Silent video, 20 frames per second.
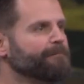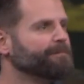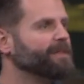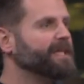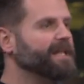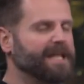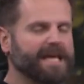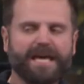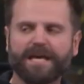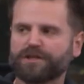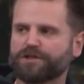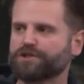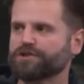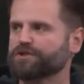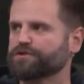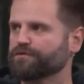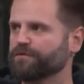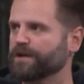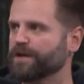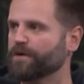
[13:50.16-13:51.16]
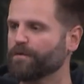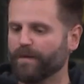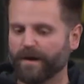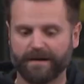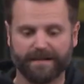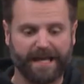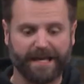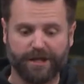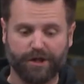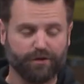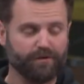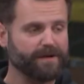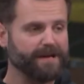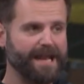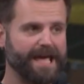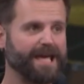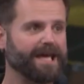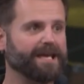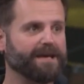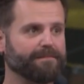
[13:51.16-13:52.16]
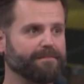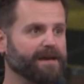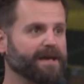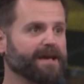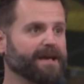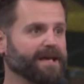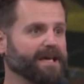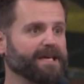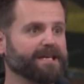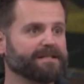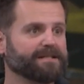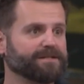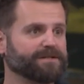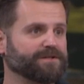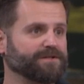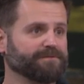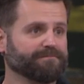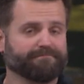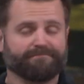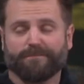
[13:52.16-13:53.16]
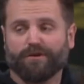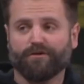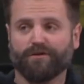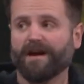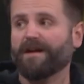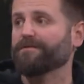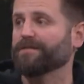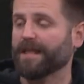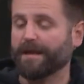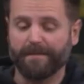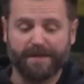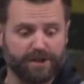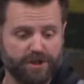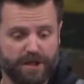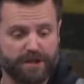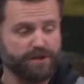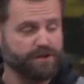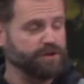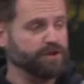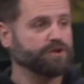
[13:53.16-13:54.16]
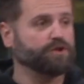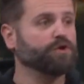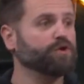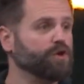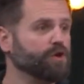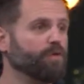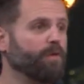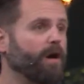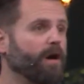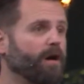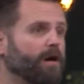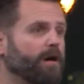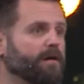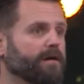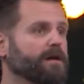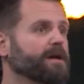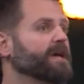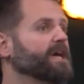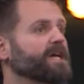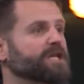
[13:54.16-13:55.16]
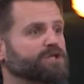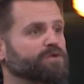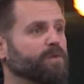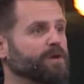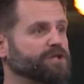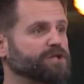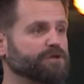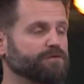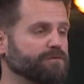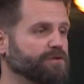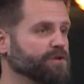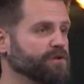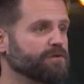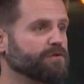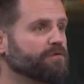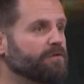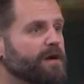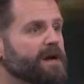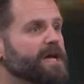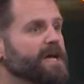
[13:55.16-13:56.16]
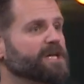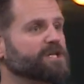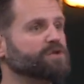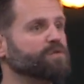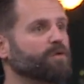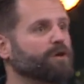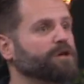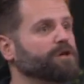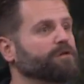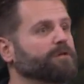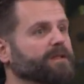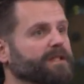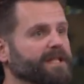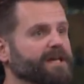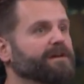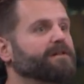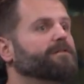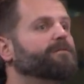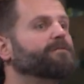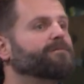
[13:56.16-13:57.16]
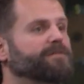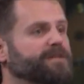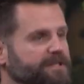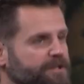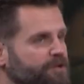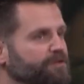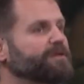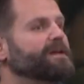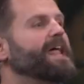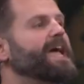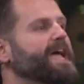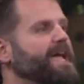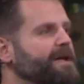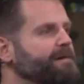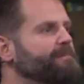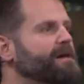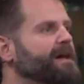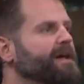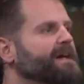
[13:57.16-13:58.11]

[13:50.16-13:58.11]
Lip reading: in history where, like, your name is your everything. I mean, it's who you are. It's what you do. It's where you live. That your name